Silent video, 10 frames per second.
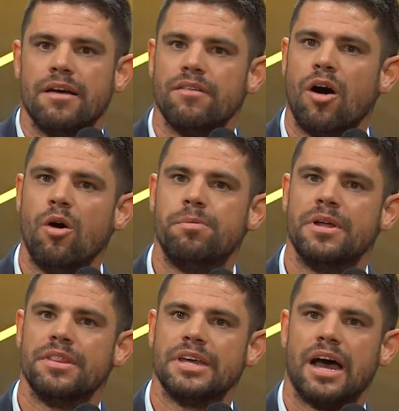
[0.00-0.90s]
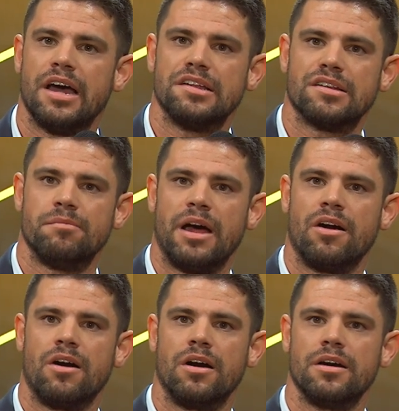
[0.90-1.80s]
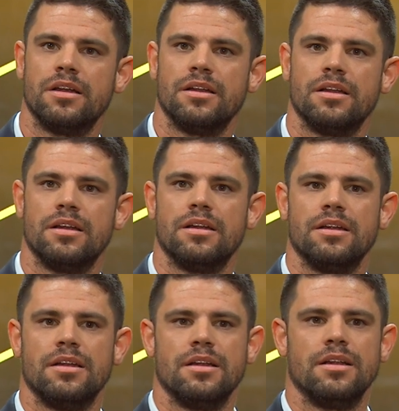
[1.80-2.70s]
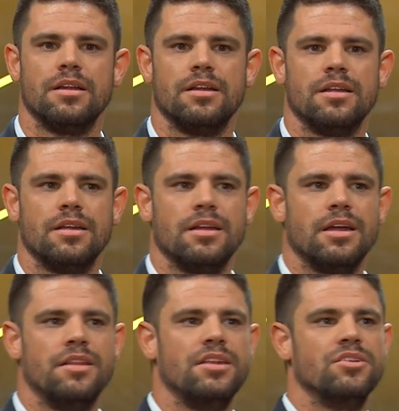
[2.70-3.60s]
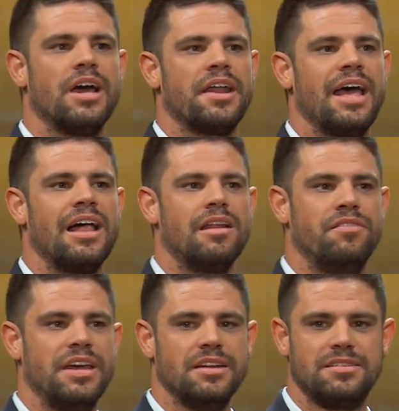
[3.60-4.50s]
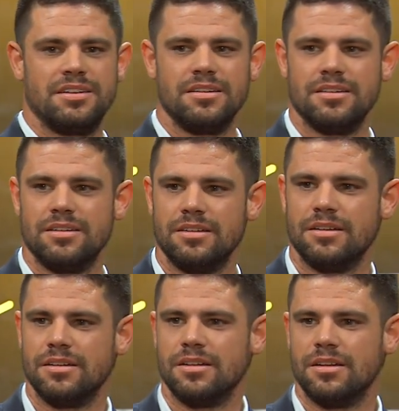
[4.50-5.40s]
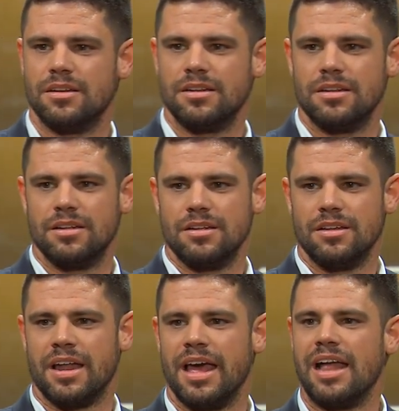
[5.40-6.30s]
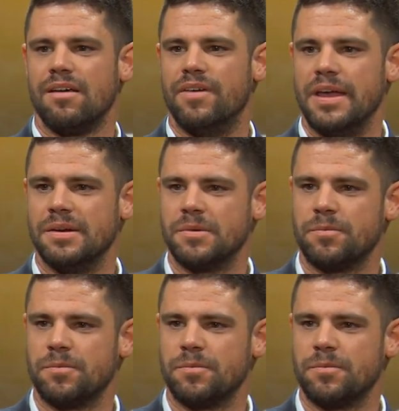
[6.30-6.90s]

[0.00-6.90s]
have opened the eyes of my heart. And then you got to elevate. You got to elevate.